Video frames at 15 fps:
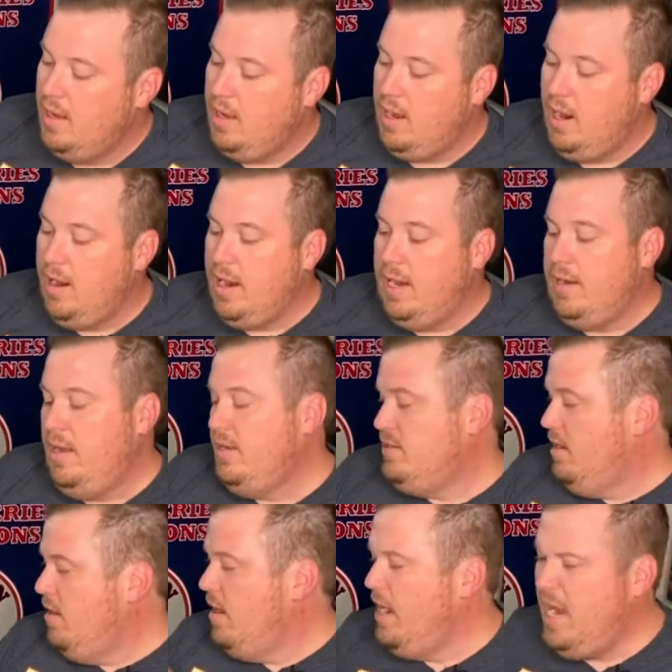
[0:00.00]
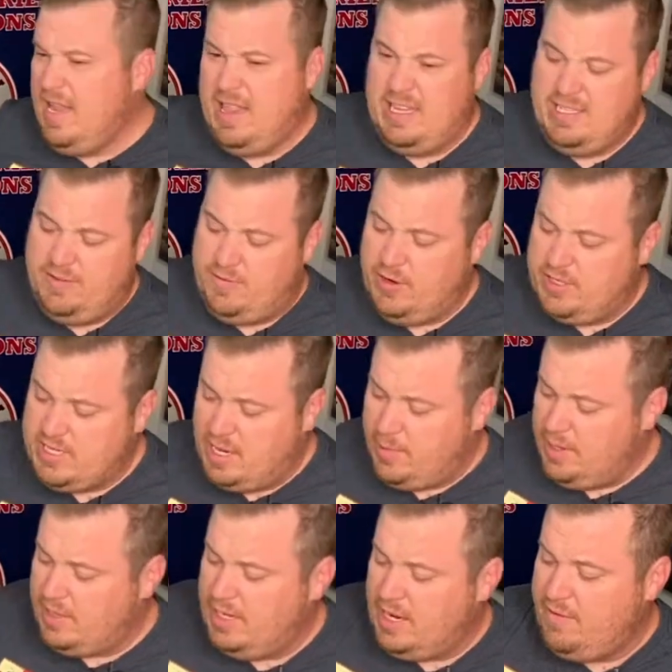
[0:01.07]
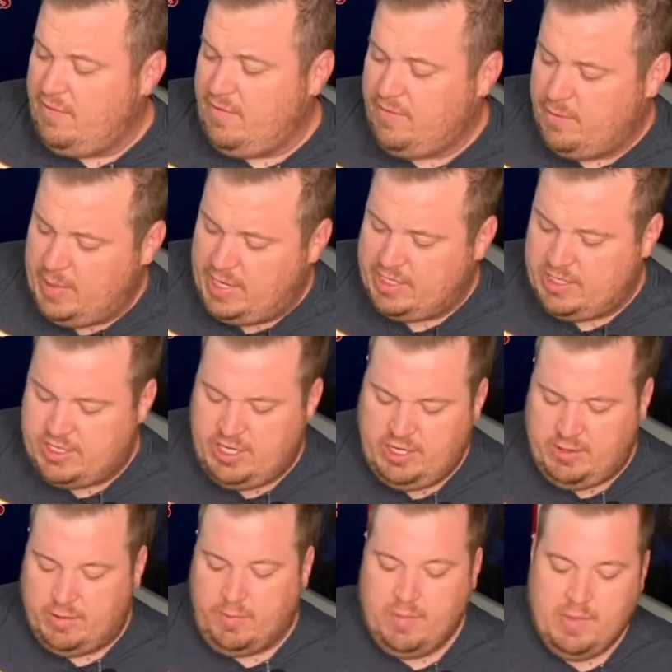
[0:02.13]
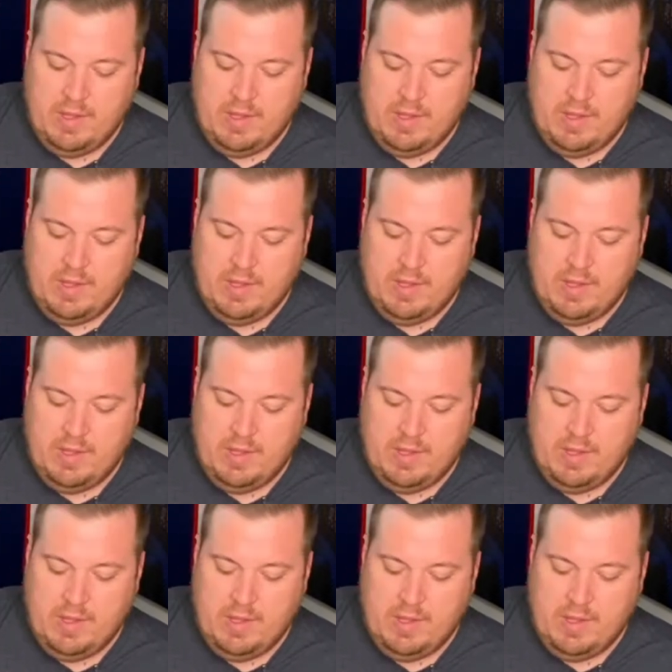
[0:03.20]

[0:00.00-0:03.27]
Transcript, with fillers: All right, that's all right. Hey, that's the first time I think I've ever matched two.